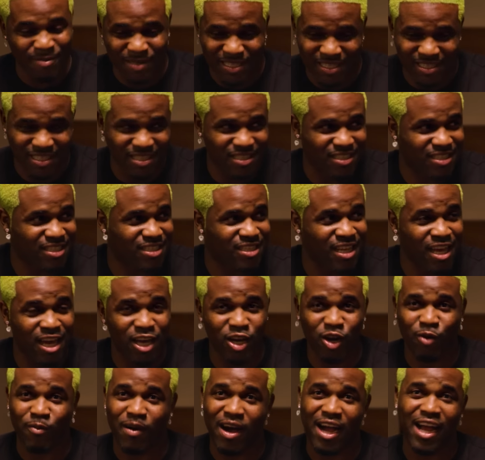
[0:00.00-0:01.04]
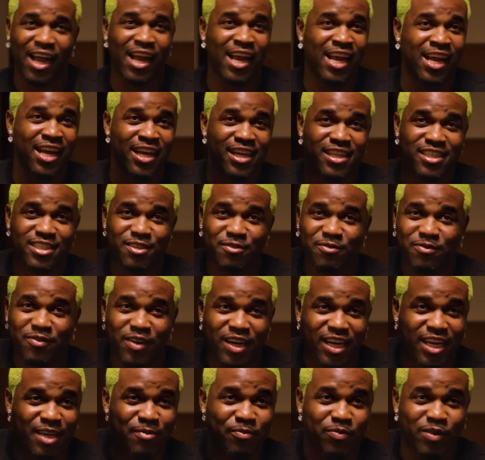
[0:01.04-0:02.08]
me stand on my hands and
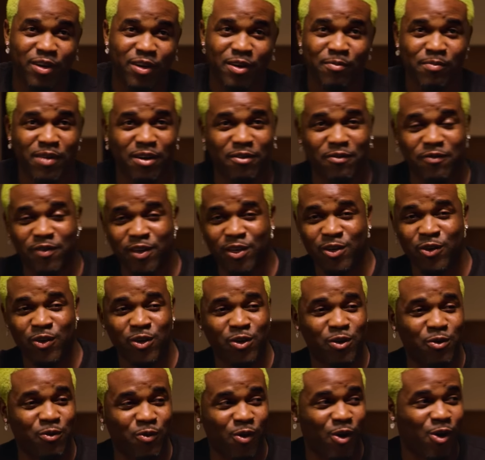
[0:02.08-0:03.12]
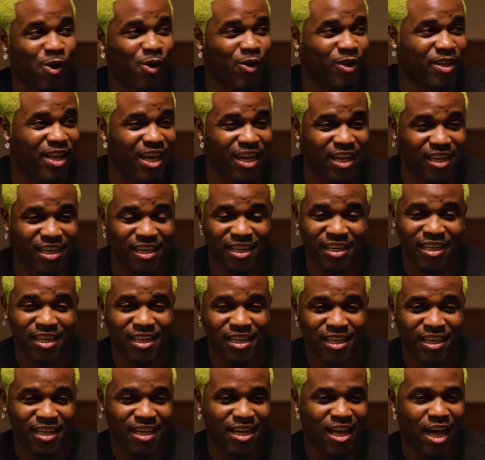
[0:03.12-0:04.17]
fucking put my feet on the wall. Like,
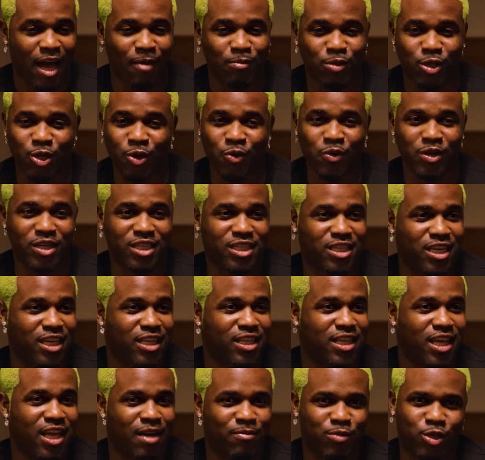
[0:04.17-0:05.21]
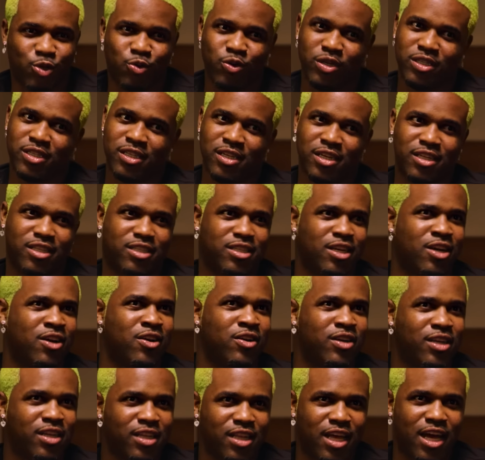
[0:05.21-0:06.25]
I'm doing shit that I'm twisting and
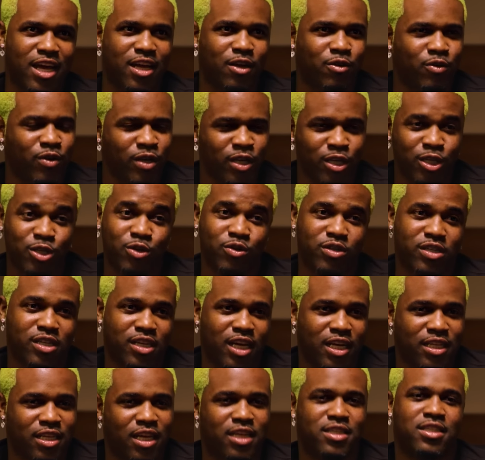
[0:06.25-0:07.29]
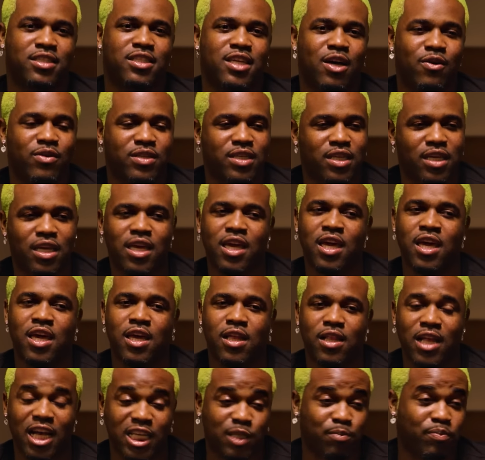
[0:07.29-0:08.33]
turning. Like, you can do shit like that since I was a
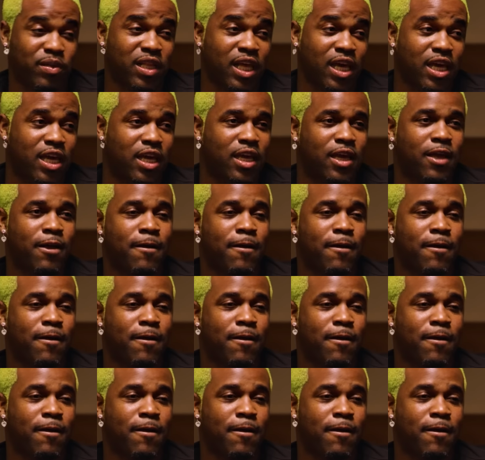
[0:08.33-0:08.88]
kid. That's play.